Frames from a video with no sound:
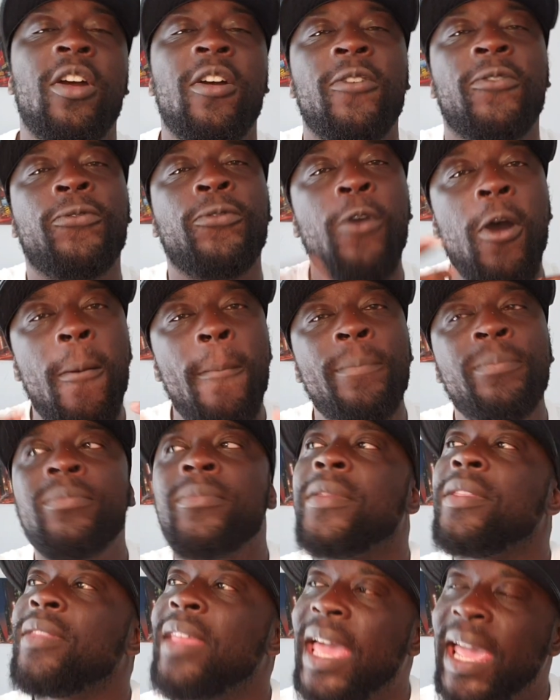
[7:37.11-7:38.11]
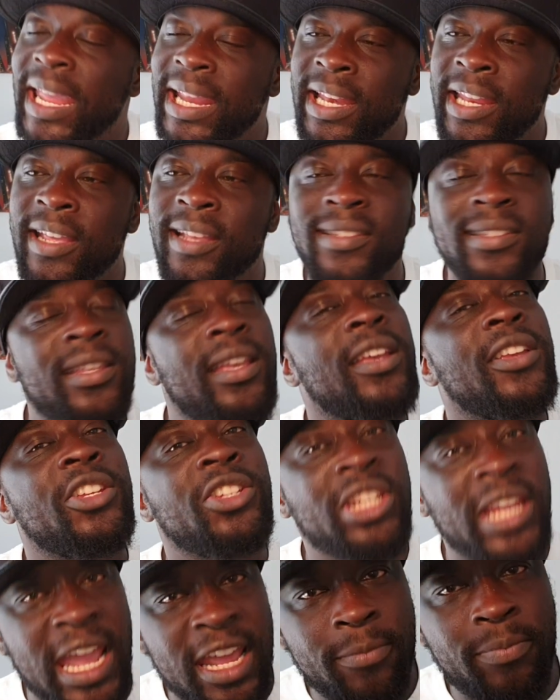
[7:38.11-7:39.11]
from the Alias
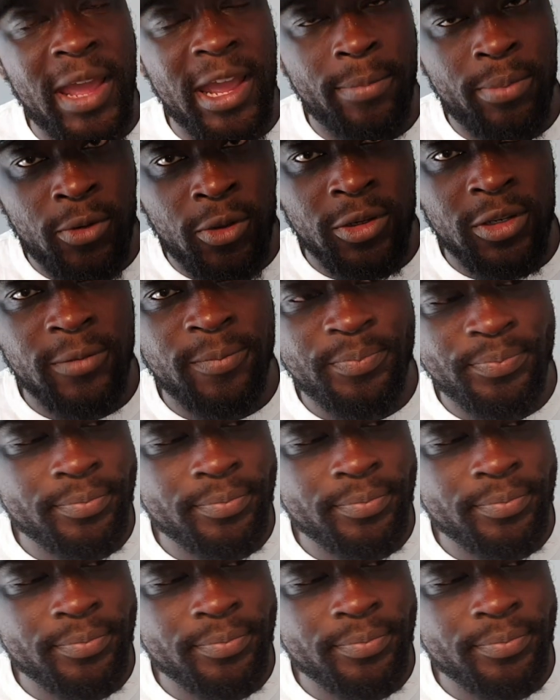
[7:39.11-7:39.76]
Shattered Backboard.